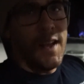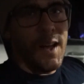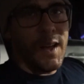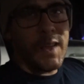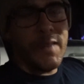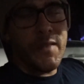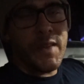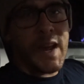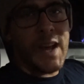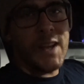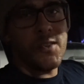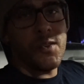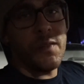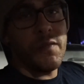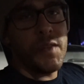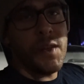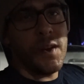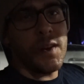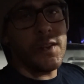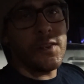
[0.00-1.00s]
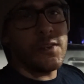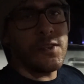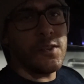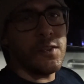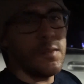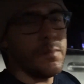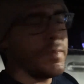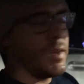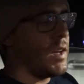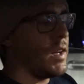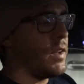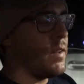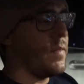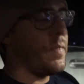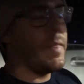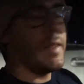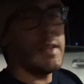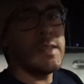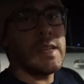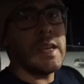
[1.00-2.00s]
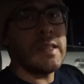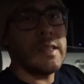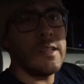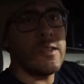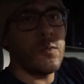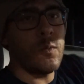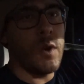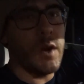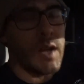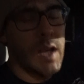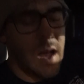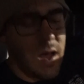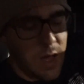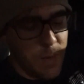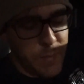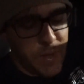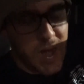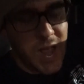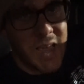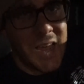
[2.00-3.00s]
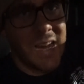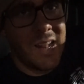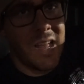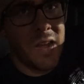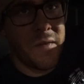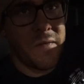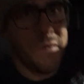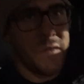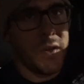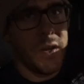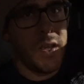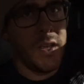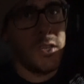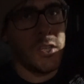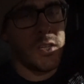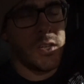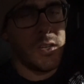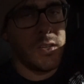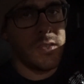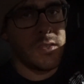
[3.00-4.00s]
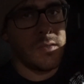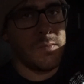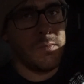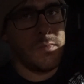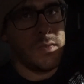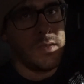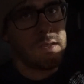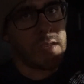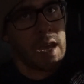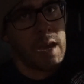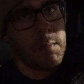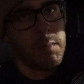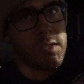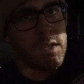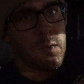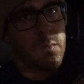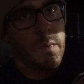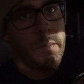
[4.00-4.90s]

I'll give you guys a review on it soon, but let's hit this workout. I may not get a lot of footage because this camera's on